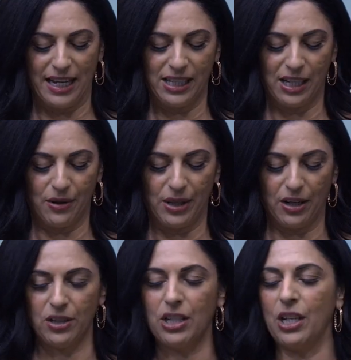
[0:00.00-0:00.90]
So
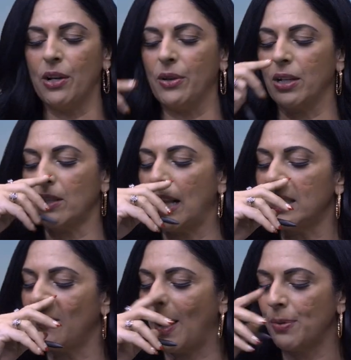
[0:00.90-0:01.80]
there's
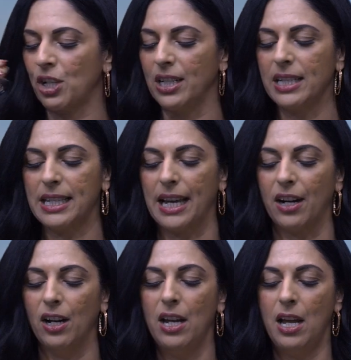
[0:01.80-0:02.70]
lots of options
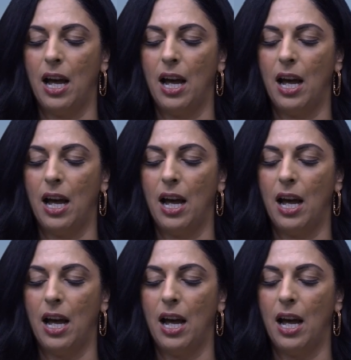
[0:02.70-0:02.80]
there.